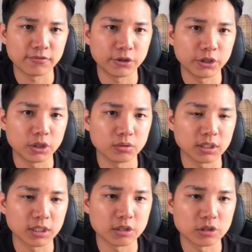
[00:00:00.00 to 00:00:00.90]
figuring out the
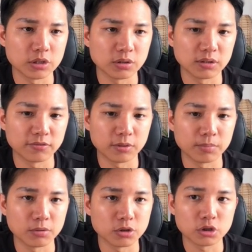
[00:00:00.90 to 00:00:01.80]
countries of different
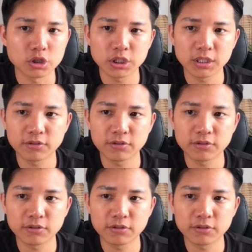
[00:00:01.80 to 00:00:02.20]
people searching